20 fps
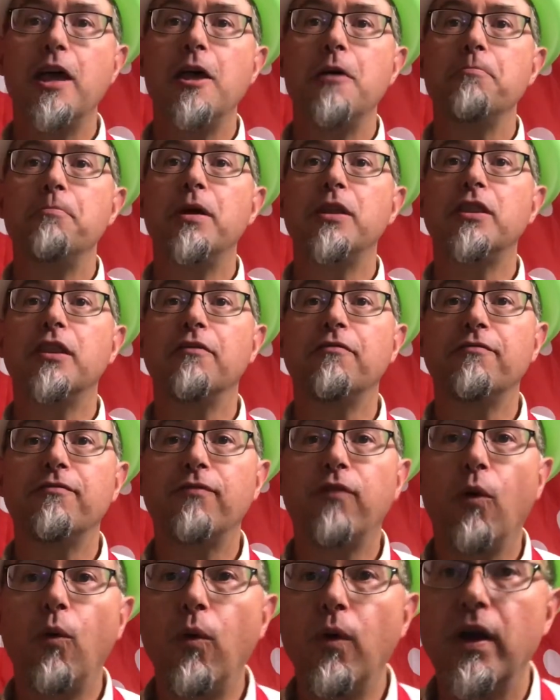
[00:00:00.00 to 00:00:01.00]
But the
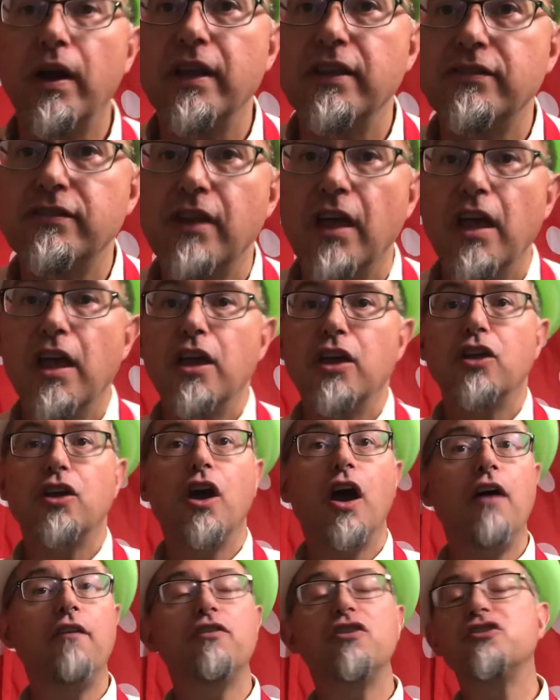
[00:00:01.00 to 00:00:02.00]
forest
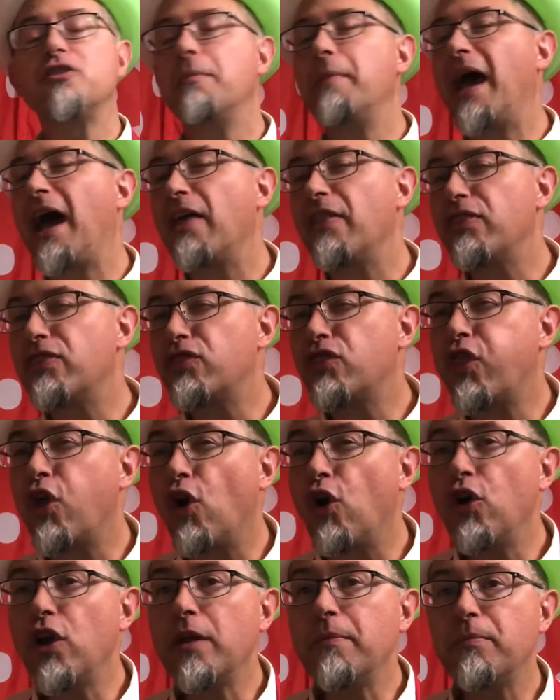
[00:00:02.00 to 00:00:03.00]
covers about
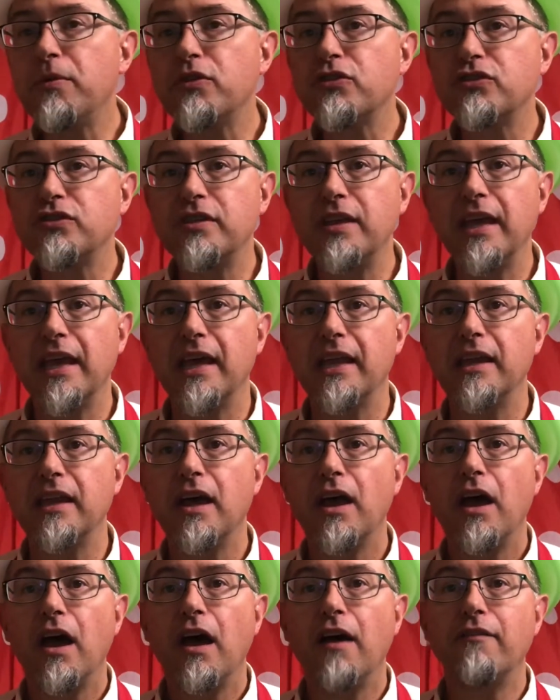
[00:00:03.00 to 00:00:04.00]
30%
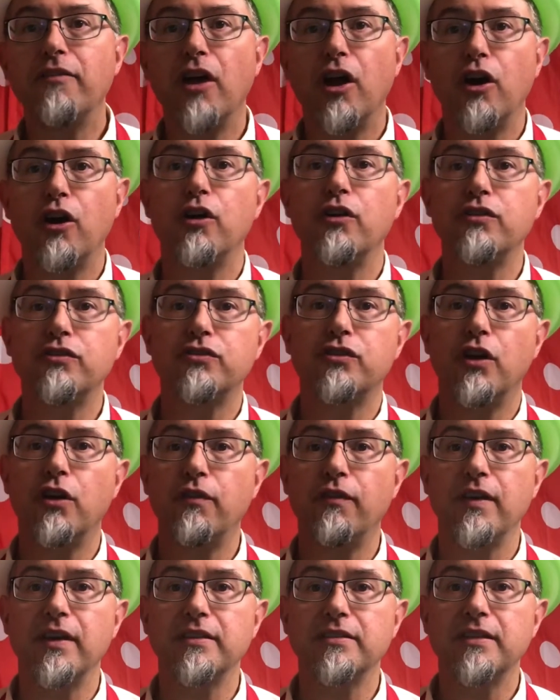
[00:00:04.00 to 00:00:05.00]
of the Earth's
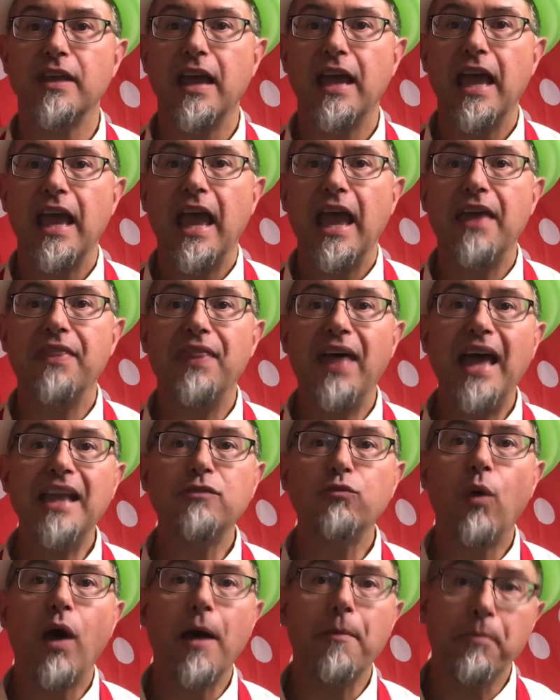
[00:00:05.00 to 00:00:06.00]
surface, and
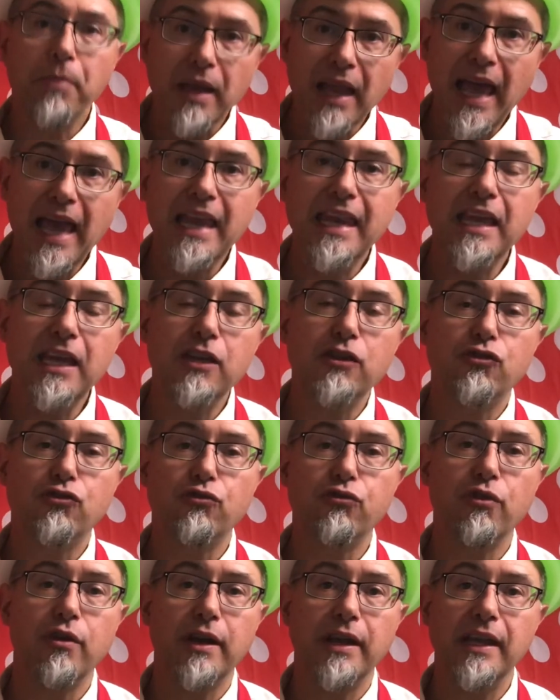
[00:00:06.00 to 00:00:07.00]
that's why planting a
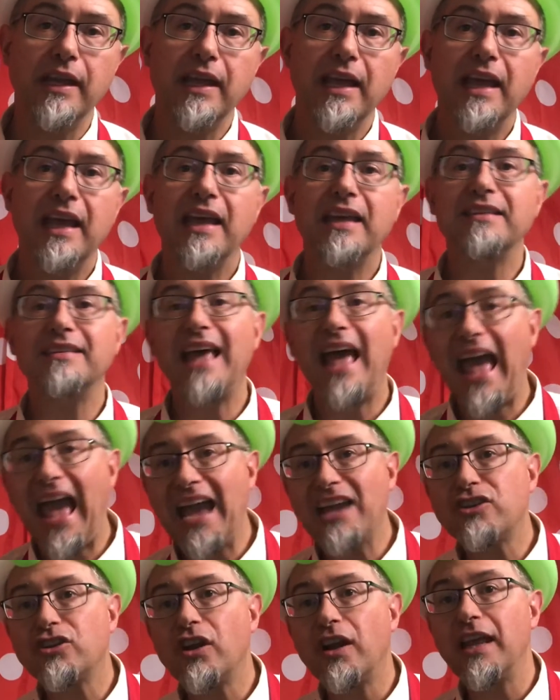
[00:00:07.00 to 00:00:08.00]
tree is
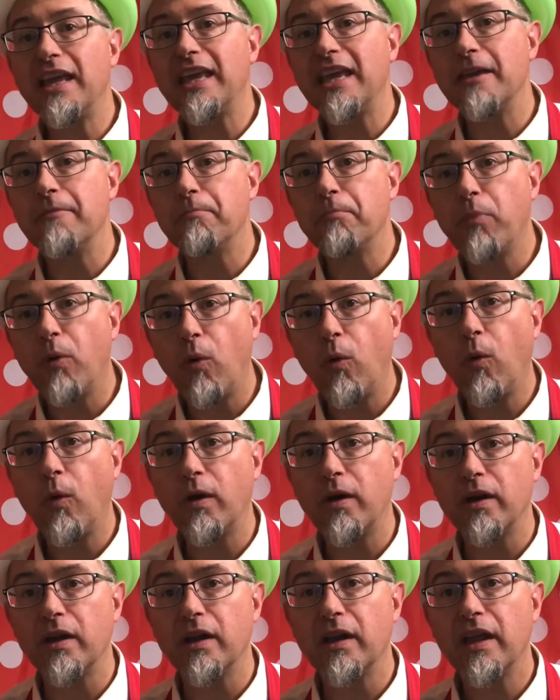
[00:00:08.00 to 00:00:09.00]
actually important.